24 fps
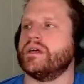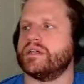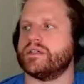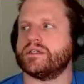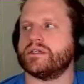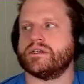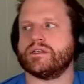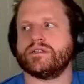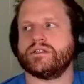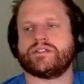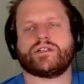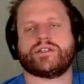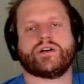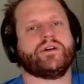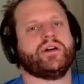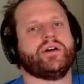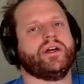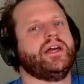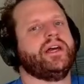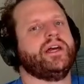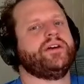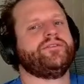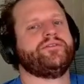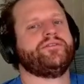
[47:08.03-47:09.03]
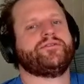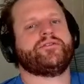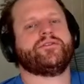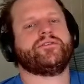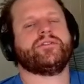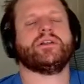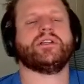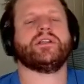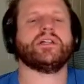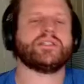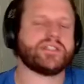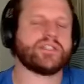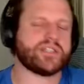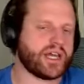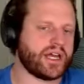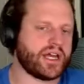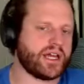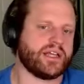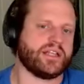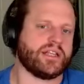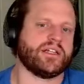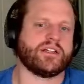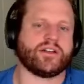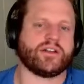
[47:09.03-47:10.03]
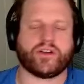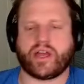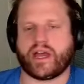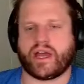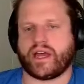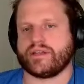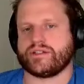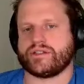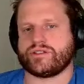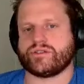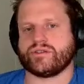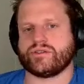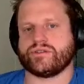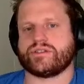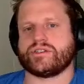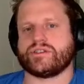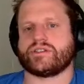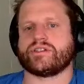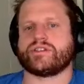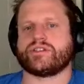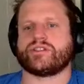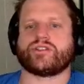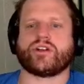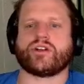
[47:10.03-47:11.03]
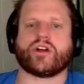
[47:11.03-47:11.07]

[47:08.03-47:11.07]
So if, let's say, okay, so it's the start of